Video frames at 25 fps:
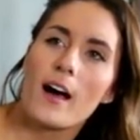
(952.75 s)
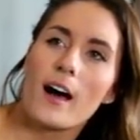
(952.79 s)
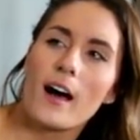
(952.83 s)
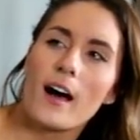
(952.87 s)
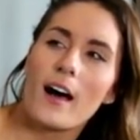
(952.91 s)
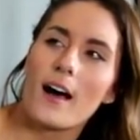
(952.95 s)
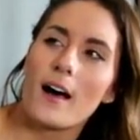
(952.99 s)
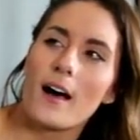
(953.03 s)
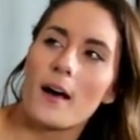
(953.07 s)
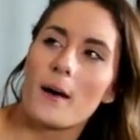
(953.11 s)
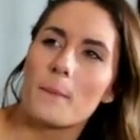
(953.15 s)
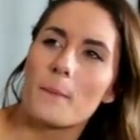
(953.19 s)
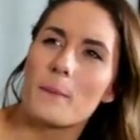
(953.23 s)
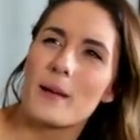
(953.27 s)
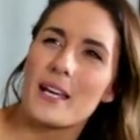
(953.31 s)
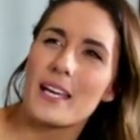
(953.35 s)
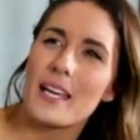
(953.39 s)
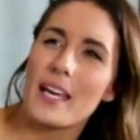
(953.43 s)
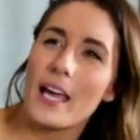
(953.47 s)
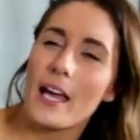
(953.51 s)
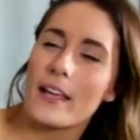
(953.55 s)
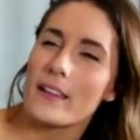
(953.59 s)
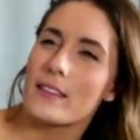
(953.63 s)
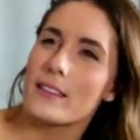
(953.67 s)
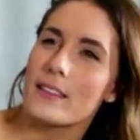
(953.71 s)
Um,
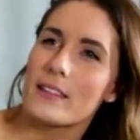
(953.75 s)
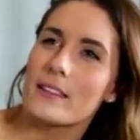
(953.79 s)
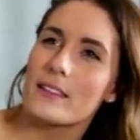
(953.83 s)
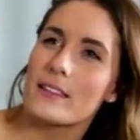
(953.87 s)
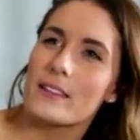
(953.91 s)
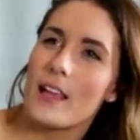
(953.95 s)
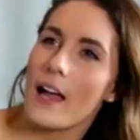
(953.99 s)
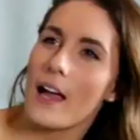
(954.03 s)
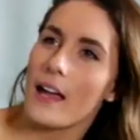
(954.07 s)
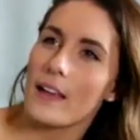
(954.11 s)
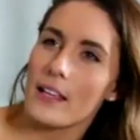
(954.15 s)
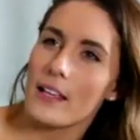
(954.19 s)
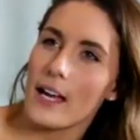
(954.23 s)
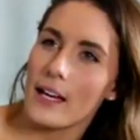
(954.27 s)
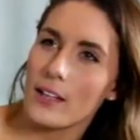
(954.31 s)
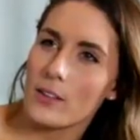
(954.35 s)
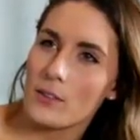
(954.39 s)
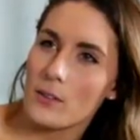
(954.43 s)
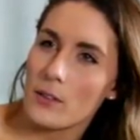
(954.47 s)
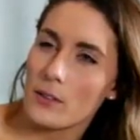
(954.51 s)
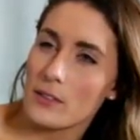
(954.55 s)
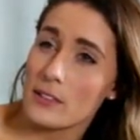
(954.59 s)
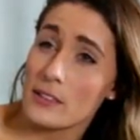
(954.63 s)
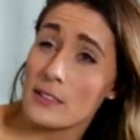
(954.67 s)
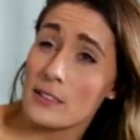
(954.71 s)
and I, I
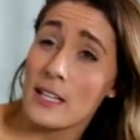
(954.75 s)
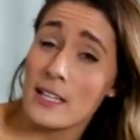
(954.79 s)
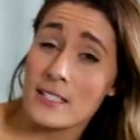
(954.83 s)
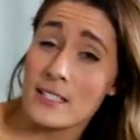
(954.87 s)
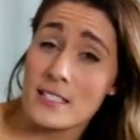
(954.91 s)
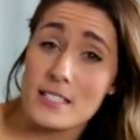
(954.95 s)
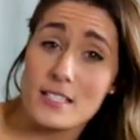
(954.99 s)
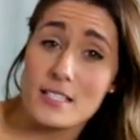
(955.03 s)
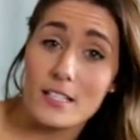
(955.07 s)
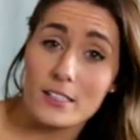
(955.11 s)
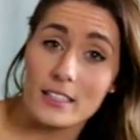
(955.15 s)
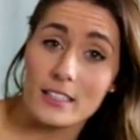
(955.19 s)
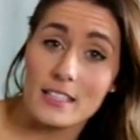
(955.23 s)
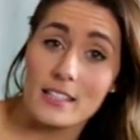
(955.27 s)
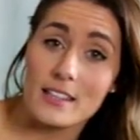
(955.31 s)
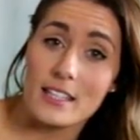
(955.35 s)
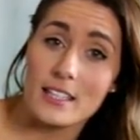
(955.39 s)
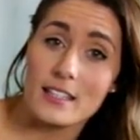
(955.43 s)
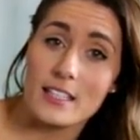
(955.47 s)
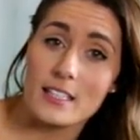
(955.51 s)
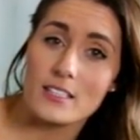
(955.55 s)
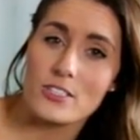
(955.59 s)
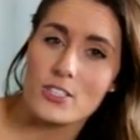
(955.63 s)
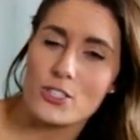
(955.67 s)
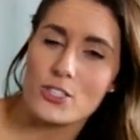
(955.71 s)
don't necessarily
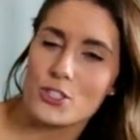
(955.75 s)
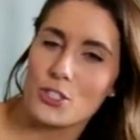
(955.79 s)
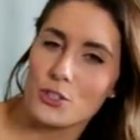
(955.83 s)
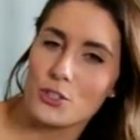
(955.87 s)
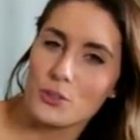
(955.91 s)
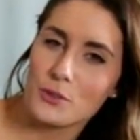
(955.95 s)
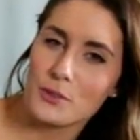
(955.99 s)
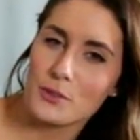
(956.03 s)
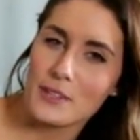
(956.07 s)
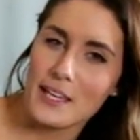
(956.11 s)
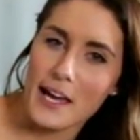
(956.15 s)
think that's true.